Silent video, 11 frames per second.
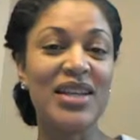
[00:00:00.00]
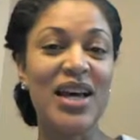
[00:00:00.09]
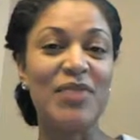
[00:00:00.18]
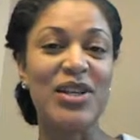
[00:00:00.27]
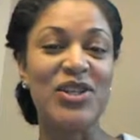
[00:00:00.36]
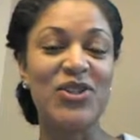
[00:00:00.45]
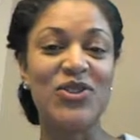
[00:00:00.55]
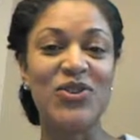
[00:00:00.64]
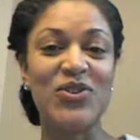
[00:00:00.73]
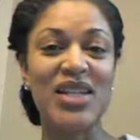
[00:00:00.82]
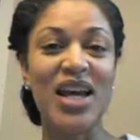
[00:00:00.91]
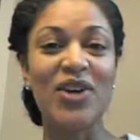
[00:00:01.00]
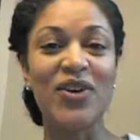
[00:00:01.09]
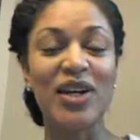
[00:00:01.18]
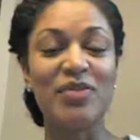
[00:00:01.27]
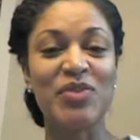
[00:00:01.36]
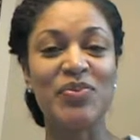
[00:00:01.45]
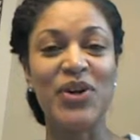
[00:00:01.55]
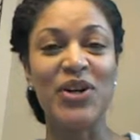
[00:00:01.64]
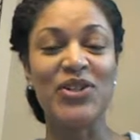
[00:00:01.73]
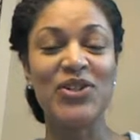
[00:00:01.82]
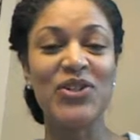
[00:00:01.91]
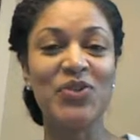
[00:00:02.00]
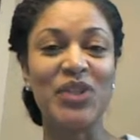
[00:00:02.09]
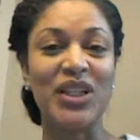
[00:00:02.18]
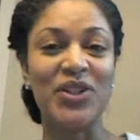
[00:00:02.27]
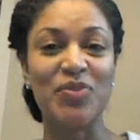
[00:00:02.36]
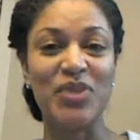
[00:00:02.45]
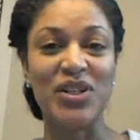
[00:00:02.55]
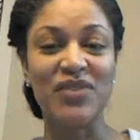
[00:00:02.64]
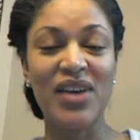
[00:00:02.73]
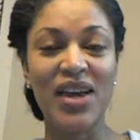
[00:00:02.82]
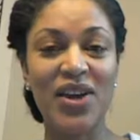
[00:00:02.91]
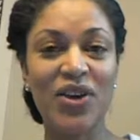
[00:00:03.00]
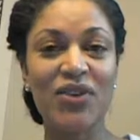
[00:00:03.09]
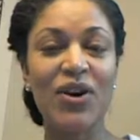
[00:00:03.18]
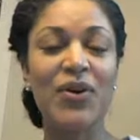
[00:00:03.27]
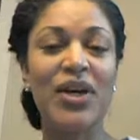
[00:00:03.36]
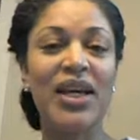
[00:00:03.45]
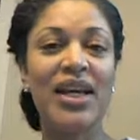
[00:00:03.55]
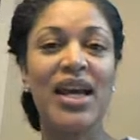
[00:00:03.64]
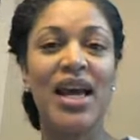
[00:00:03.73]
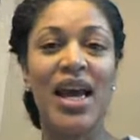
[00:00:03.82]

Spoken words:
I showed you those diagrams in part 2, the little bit of hair growing,